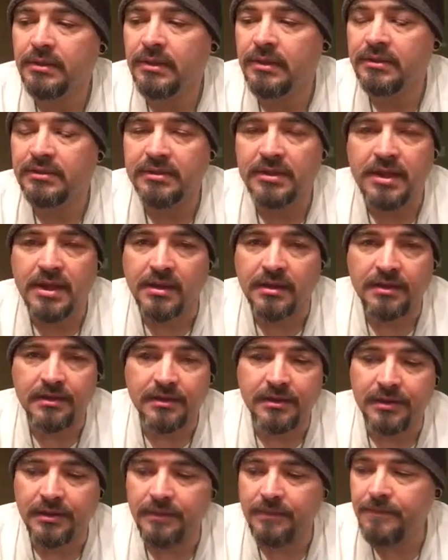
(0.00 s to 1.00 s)
That's not
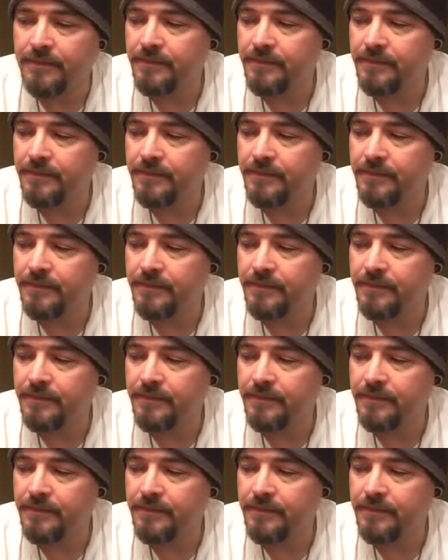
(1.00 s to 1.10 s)
good.